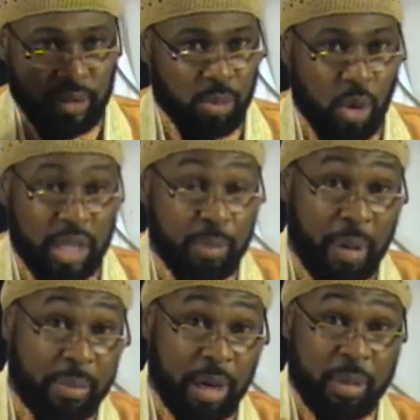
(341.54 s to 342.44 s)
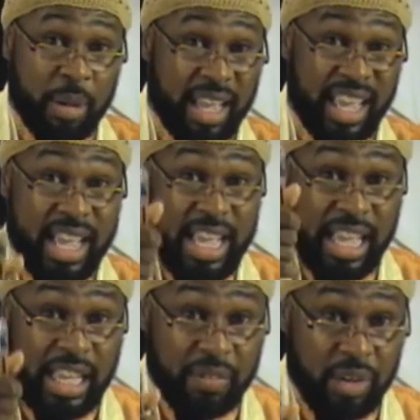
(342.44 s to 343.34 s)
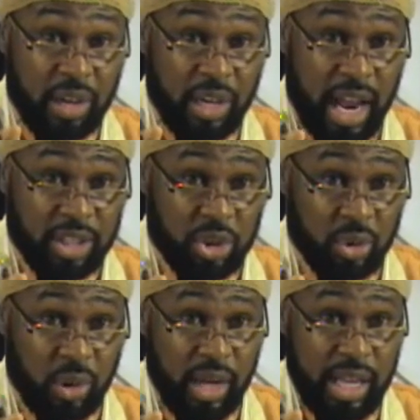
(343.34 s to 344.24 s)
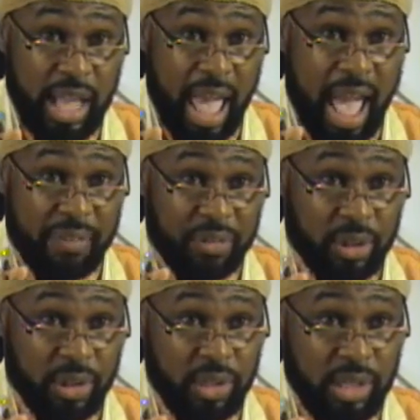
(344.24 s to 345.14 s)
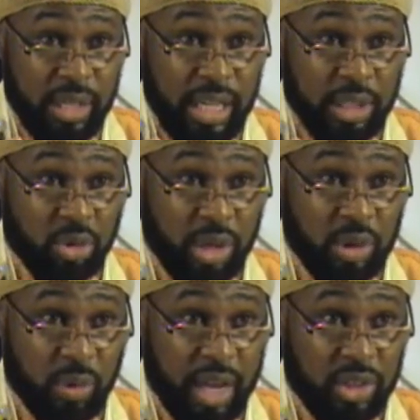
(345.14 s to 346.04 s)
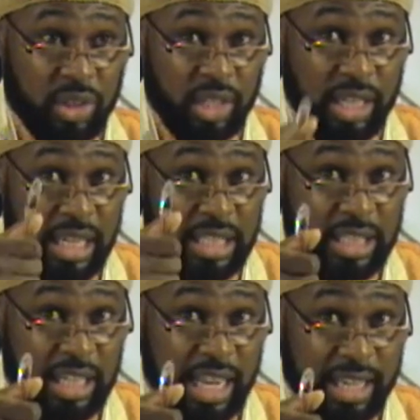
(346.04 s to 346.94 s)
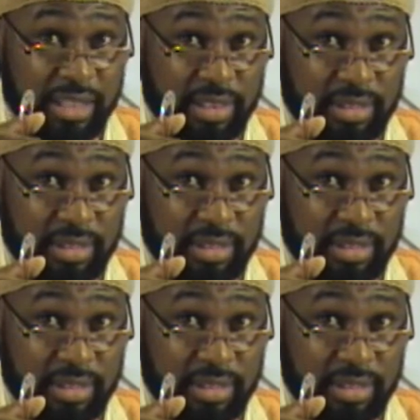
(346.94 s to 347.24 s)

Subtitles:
More keep popping up in my head. Even Yahshua, after his resurrection, he still ate.